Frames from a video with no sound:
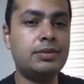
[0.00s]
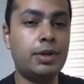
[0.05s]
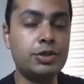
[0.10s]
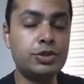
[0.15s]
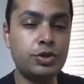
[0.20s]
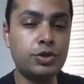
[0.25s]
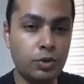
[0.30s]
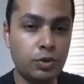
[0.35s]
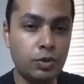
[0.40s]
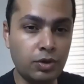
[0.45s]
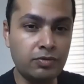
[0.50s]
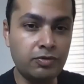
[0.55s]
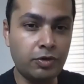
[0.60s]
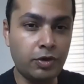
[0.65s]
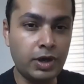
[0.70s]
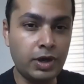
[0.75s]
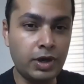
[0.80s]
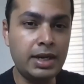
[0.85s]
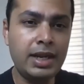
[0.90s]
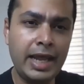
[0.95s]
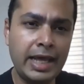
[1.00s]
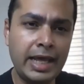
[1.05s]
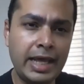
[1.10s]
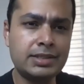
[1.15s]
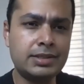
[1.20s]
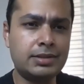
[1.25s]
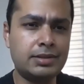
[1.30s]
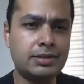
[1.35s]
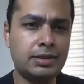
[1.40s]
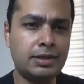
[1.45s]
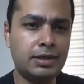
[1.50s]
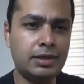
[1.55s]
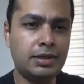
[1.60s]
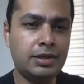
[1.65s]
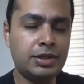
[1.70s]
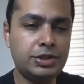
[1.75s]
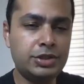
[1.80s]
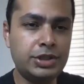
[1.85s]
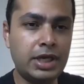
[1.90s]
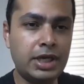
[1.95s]
one should look for in a lens
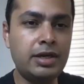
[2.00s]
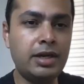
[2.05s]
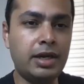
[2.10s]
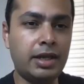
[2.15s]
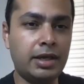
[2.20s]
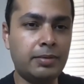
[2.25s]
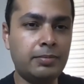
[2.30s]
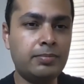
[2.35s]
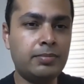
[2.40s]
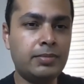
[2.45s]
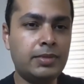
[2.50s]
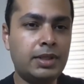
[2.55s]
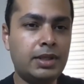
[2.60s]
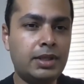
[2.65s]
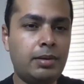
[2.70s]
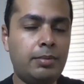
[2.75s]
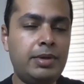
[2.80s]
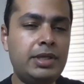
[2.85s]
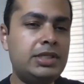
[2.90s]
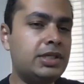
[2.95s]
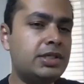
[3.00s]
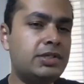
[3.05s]
generally? I mean,